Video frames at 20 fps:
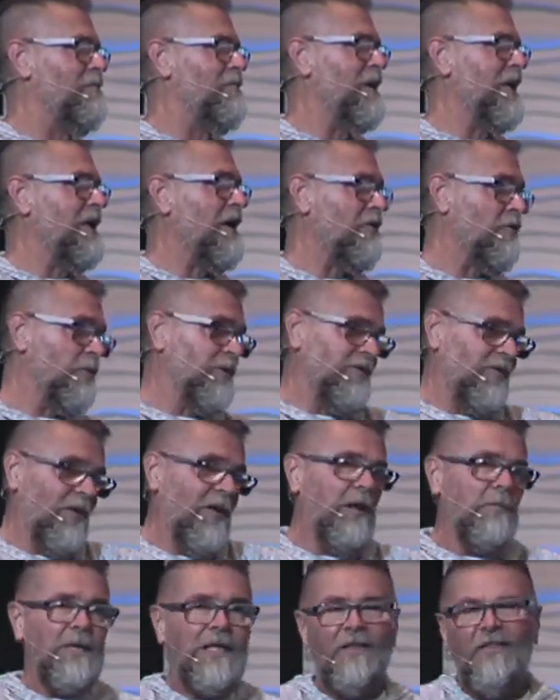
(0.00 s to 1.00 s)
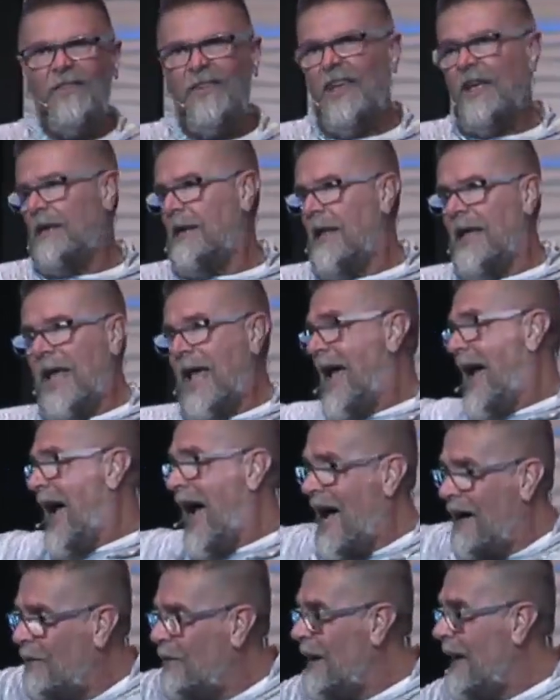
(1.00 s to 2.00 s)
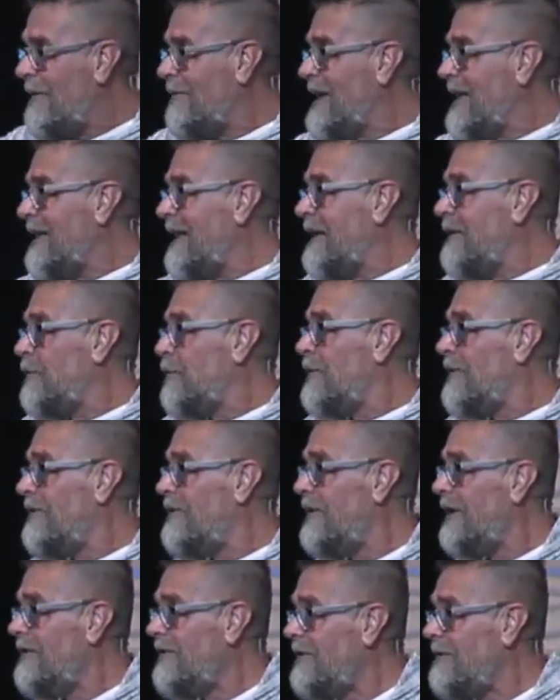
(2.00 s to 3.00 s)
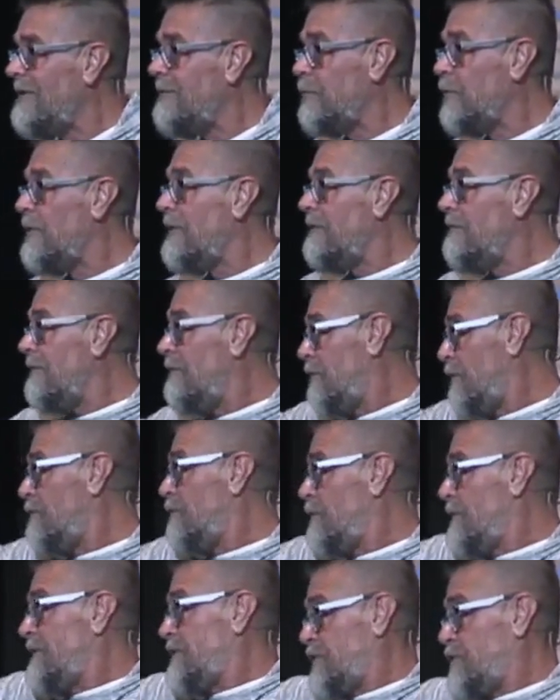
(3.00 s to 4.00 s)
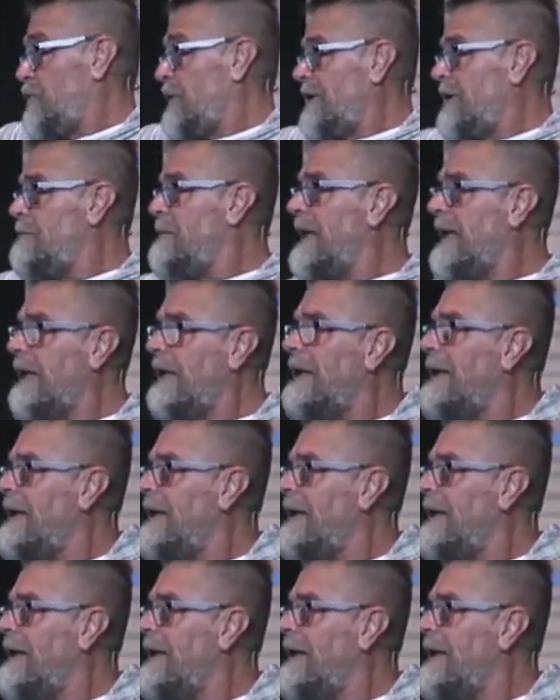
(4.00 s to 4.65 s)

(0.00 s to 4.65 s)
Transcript: Because when Solomon said, I don't have anything to resist, re- restrict me,